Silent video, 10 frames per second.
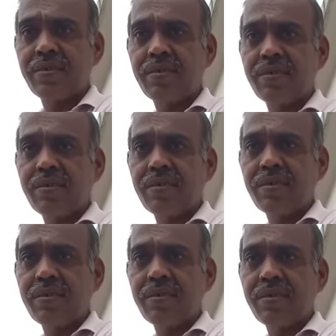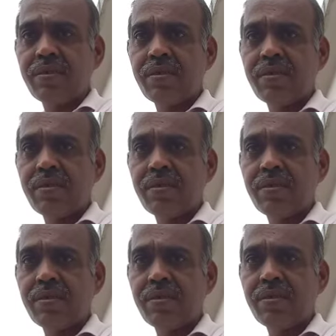
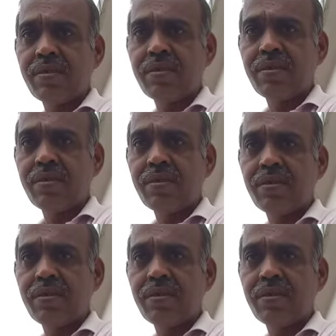(no one is talking)